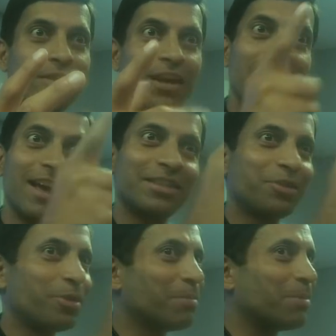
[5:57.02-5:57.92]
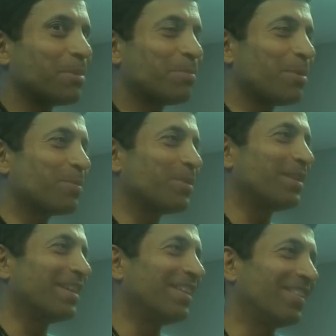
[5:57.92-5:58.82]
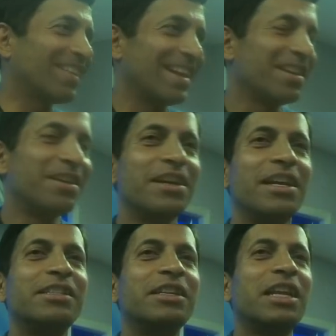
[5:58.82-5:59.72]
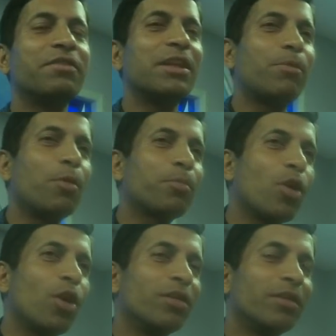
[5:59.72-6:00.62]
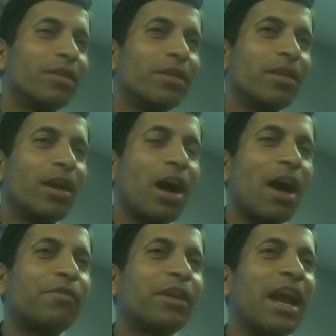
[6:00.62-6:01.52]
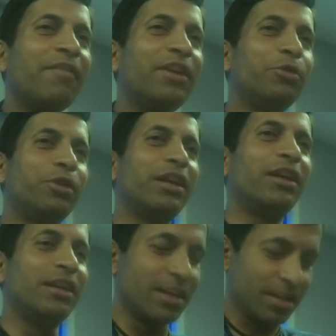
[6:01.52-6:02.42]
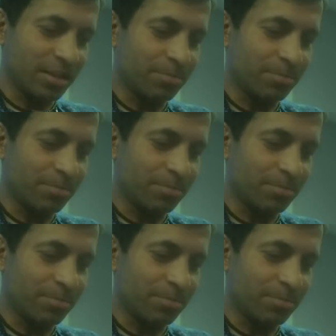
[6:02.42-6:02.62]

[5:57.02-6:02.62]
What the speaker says: Yes, you remember popcorn. Okay. He's sitting with the popcorn. After heavy duty eating, the